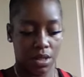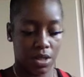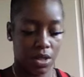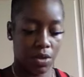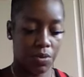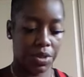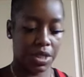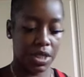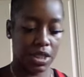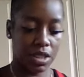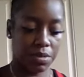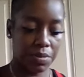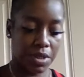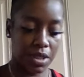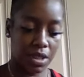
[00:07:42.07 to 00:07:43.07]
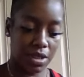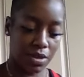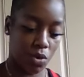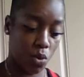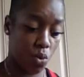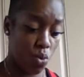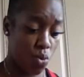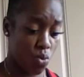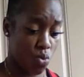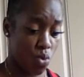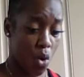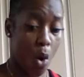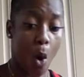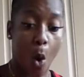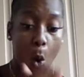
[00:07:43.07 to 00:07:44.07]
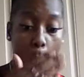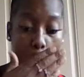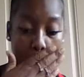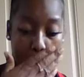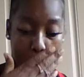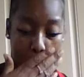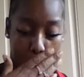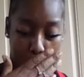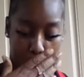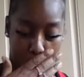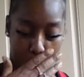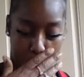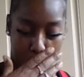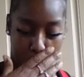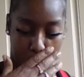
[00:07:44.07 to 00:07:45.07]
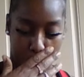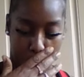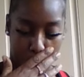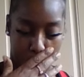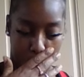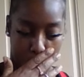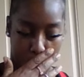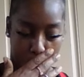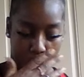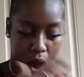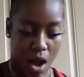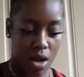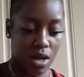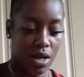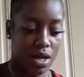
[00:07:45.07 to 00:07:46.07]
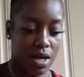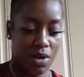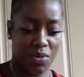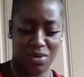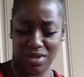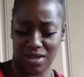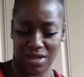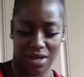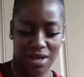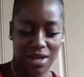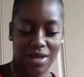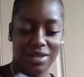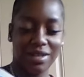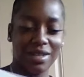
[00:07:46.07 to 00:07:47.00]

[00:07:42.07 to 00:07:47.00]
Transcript: No one gets me. Ooh. Ooh. What the heck?